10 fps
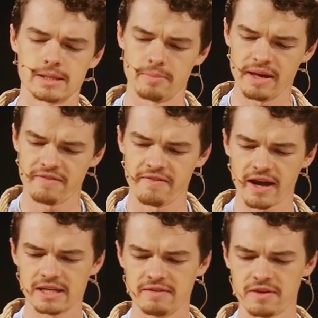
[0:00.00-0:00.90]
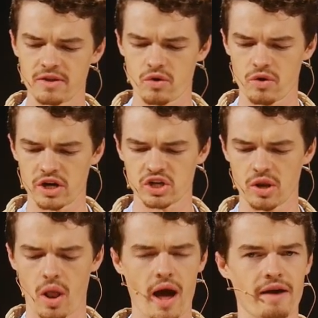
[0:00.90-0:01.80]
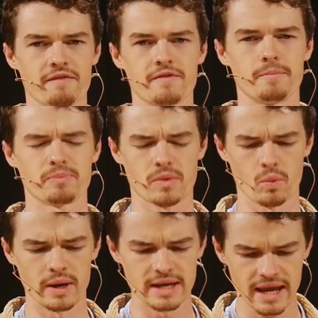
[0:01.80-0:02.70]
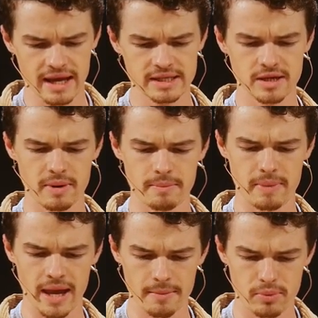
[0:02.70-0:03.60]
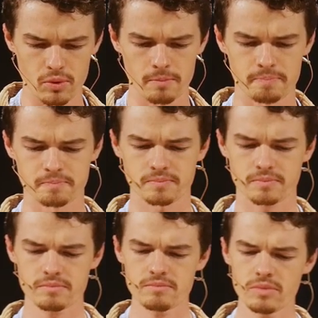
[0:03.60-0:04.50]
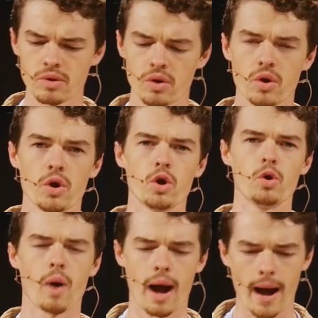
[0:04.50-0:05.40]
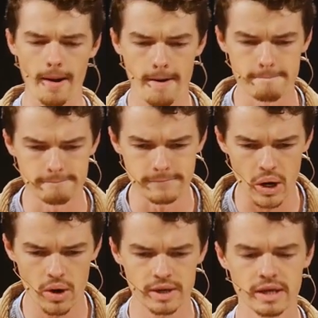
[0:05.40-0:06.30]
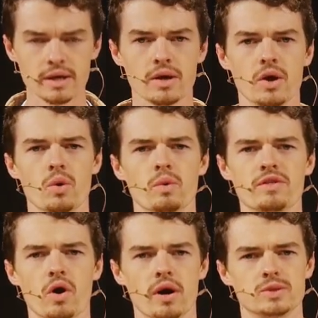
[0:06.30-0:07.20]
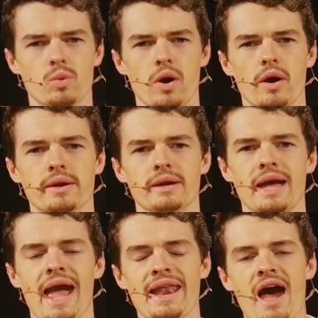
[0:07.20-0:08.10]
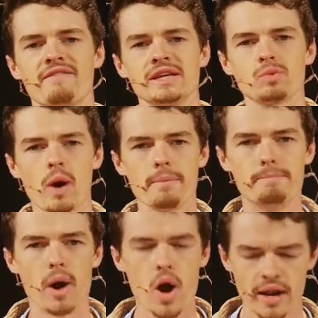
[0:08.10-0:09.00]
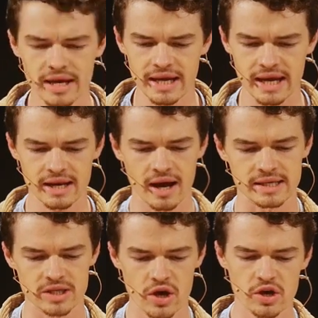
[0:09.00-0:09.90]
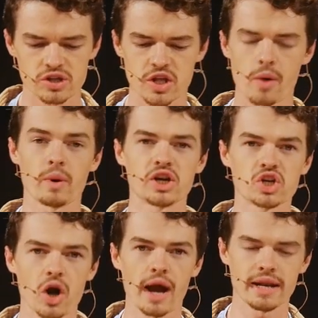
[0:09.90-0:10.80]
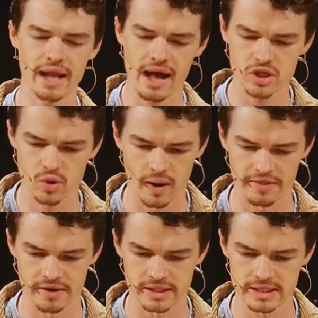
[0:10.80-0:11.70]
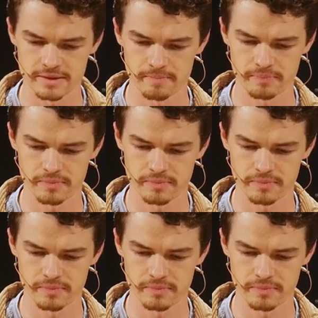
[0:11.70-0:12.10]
To be effective in the Christian life, we need to be people who are burning with God's word and have his word burning in us so that we shine it out to others.